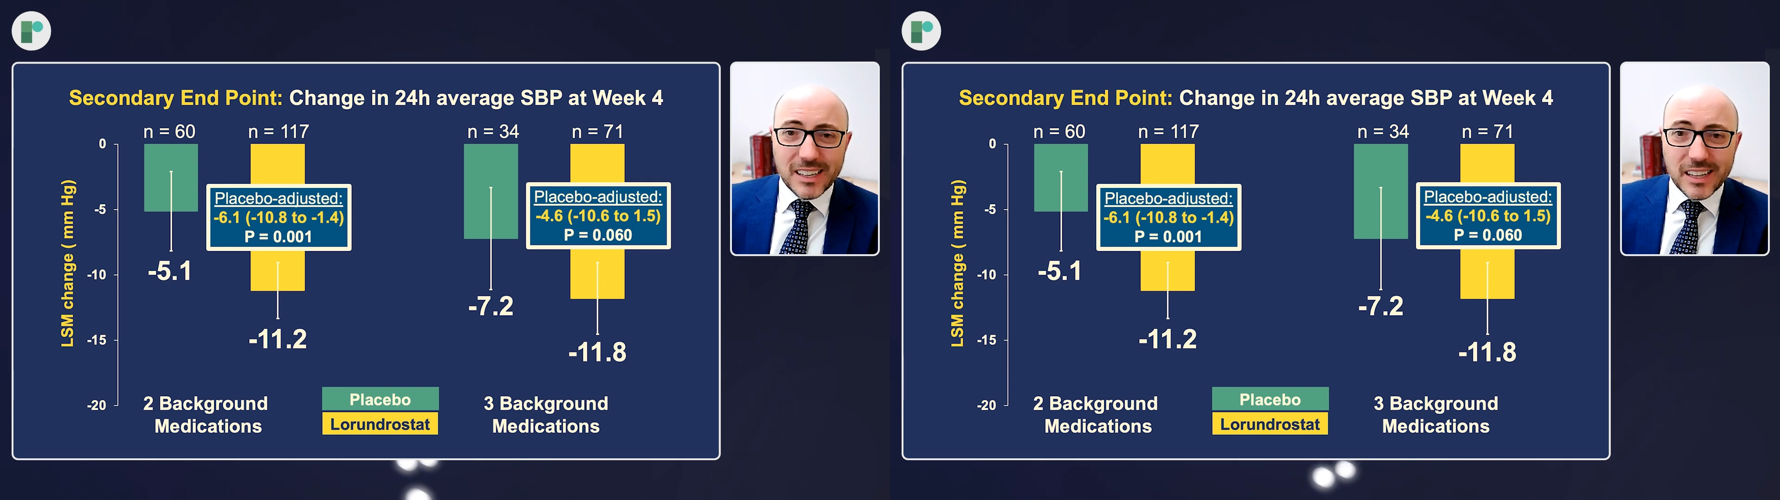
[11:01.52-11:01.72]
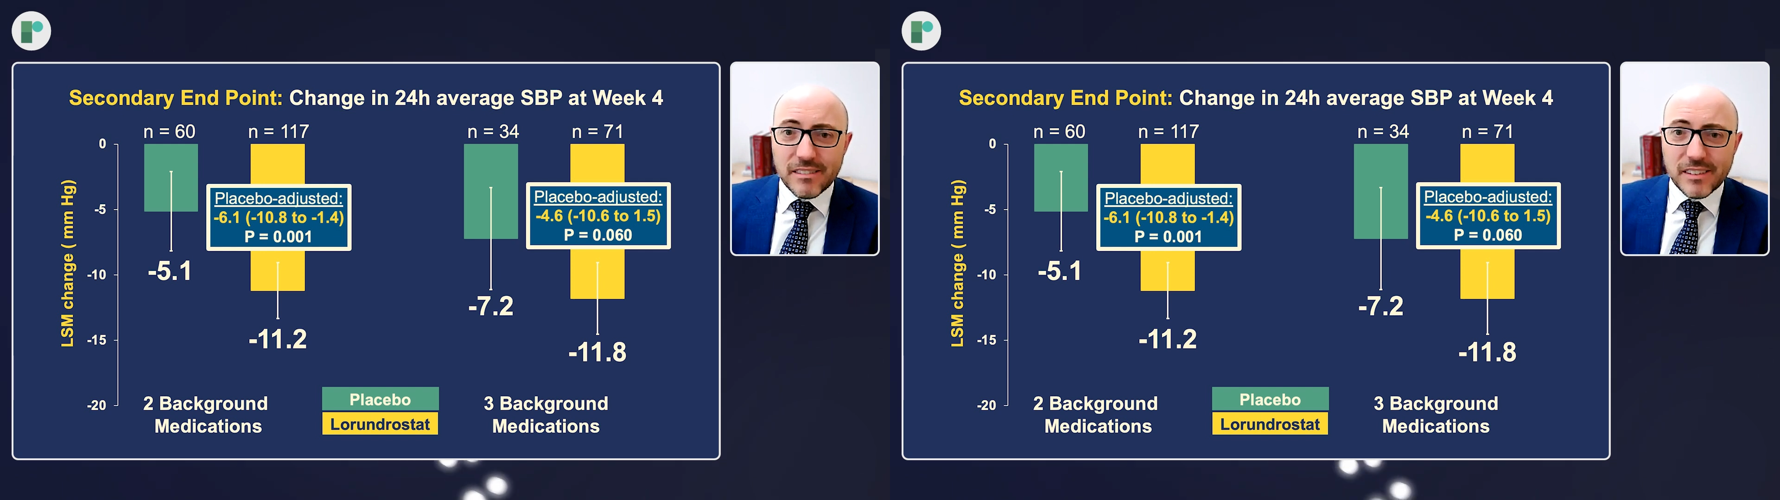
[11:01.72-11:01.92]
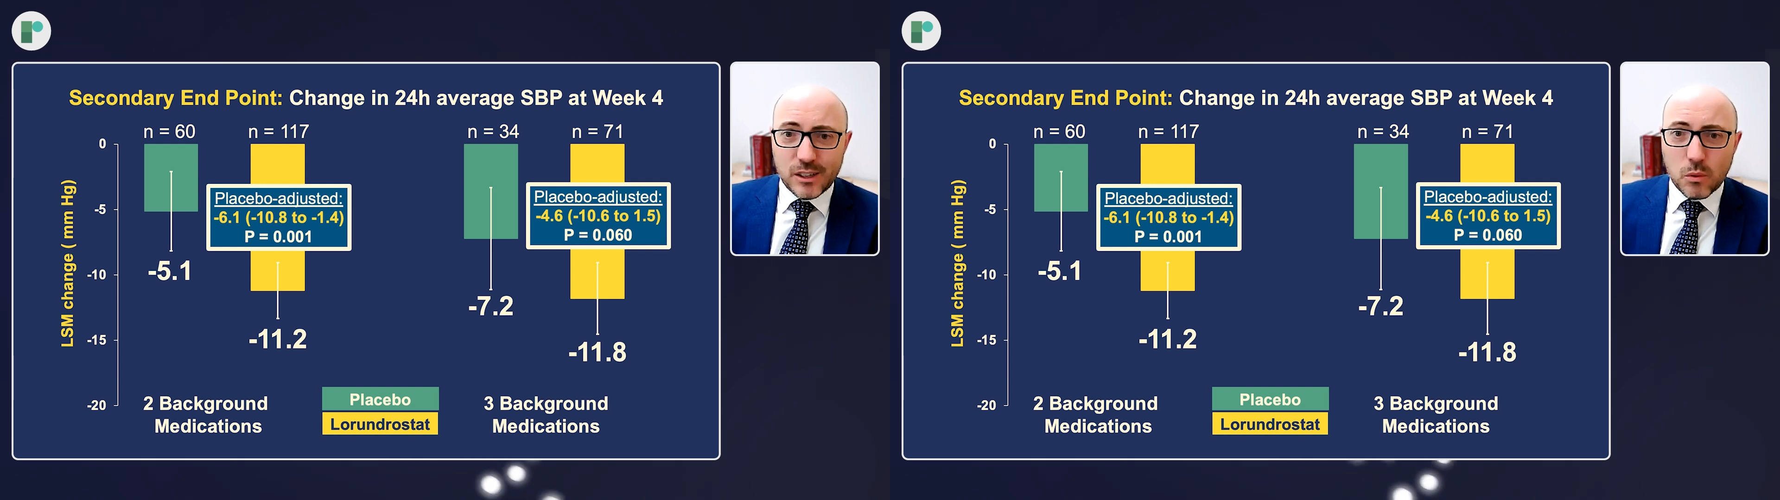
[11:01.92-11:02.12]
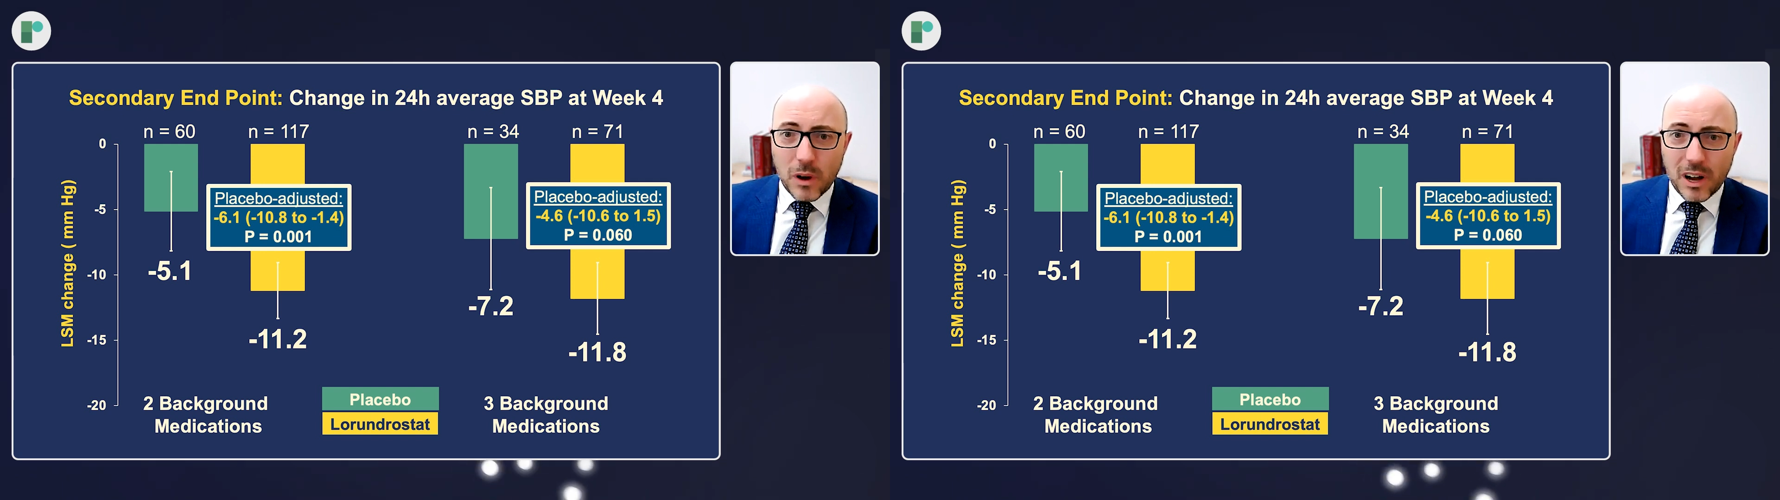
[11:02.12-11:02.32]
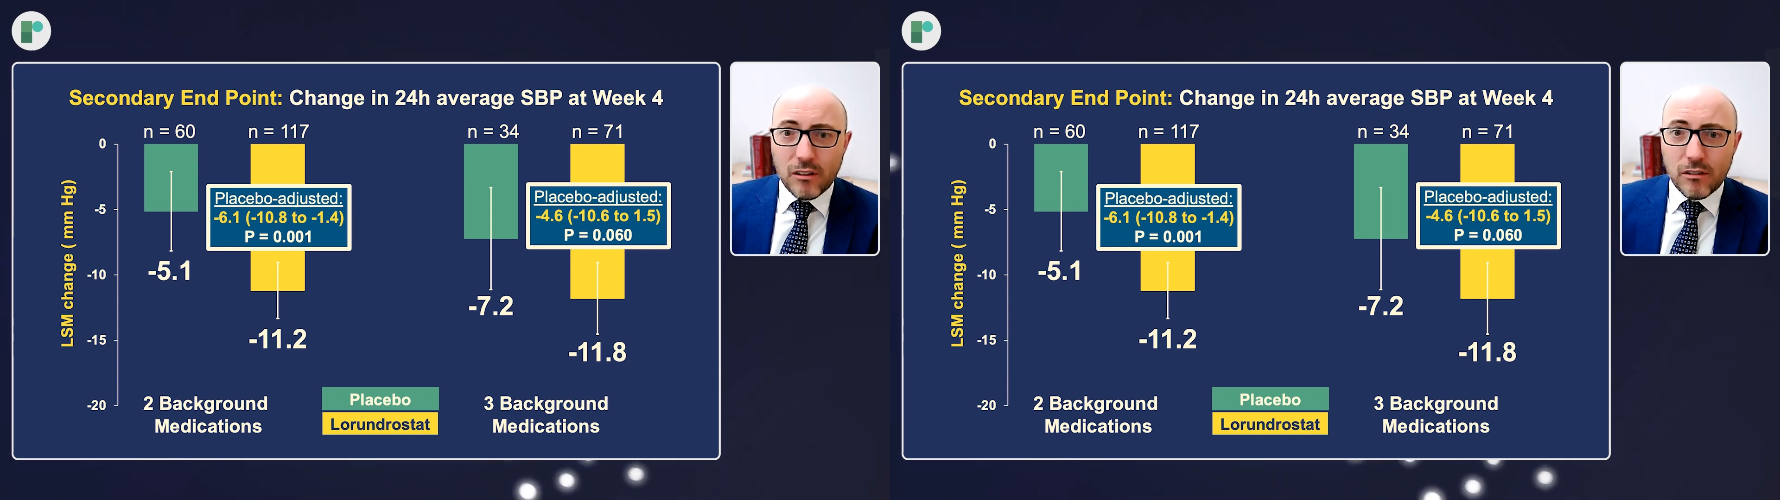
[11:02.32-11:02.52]
eleven and
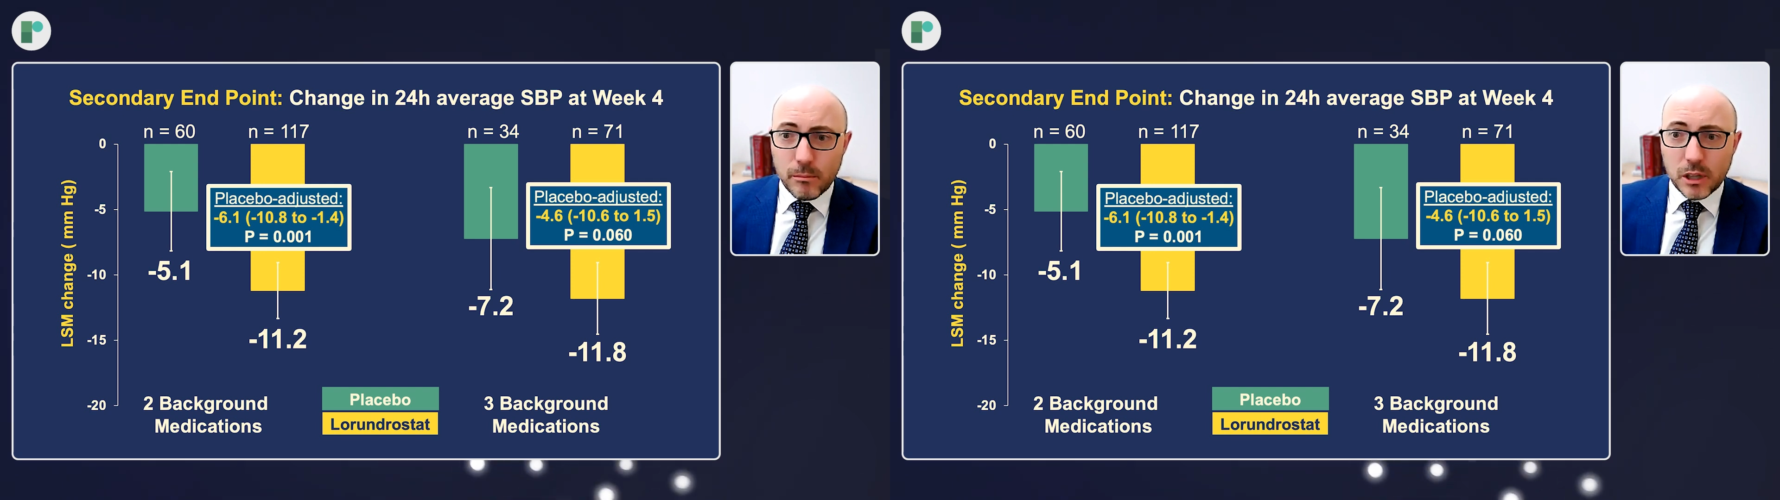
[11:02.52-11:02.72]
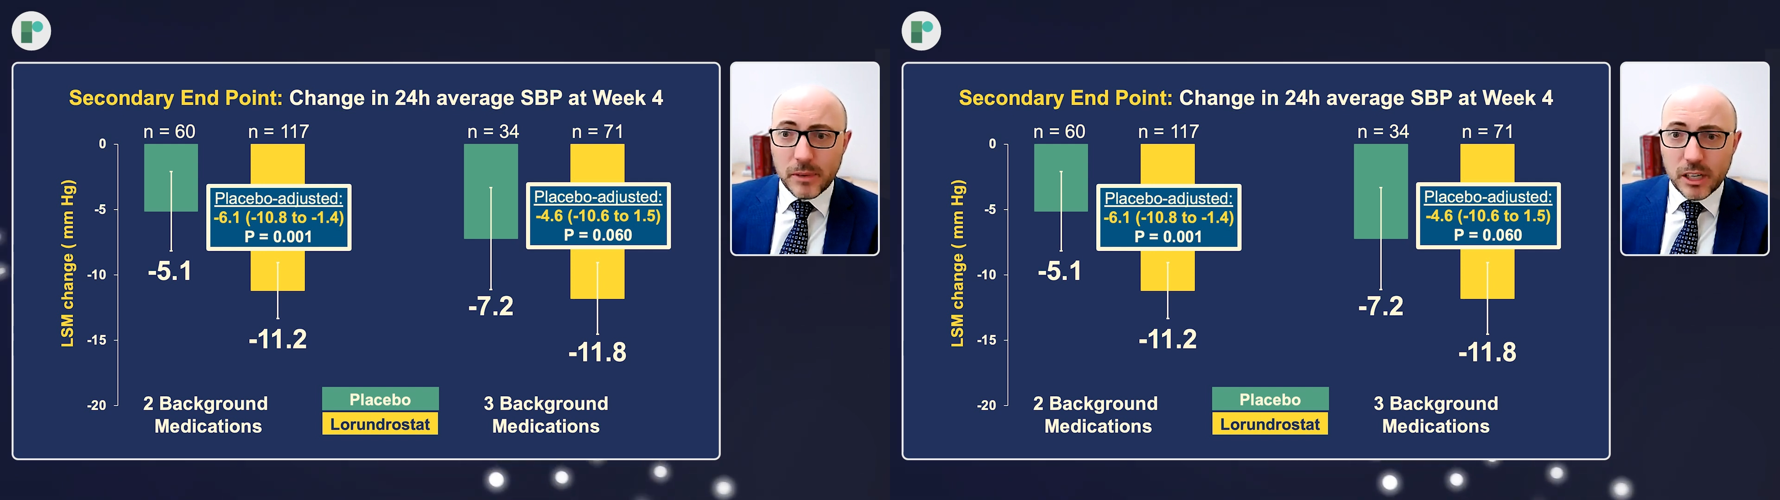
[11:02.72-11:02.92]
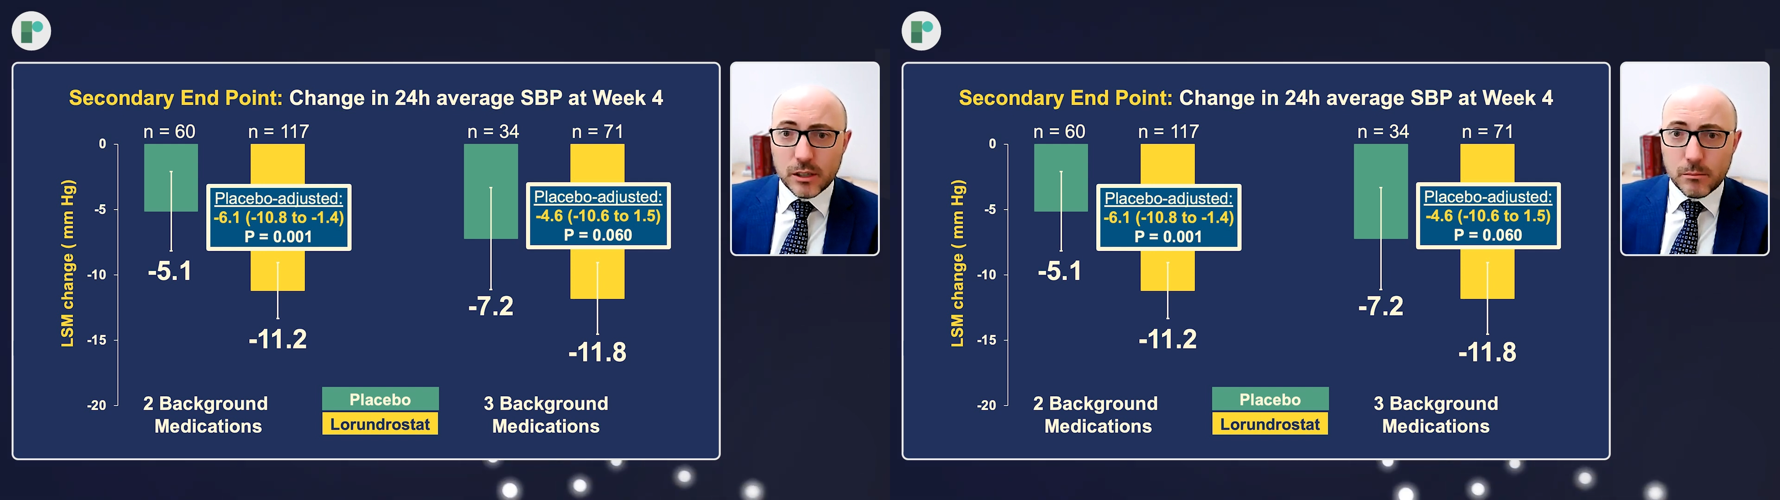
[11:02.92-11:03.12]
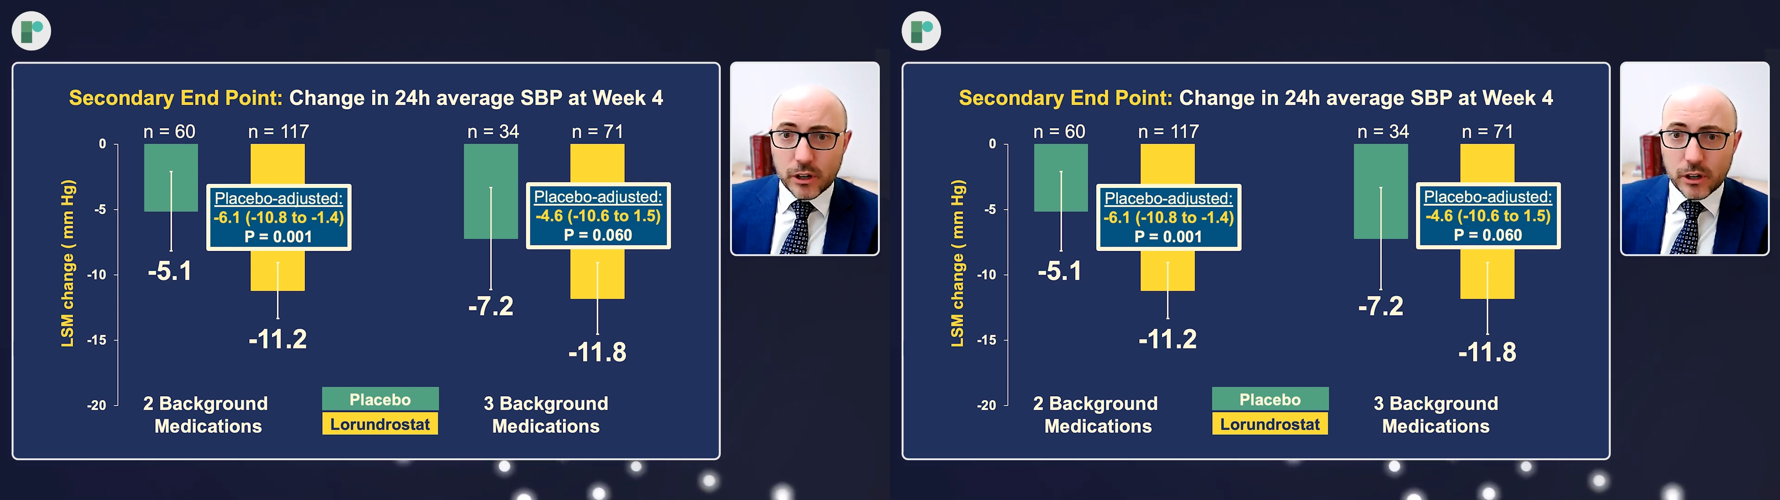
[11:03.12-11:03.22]
twelve millimeters of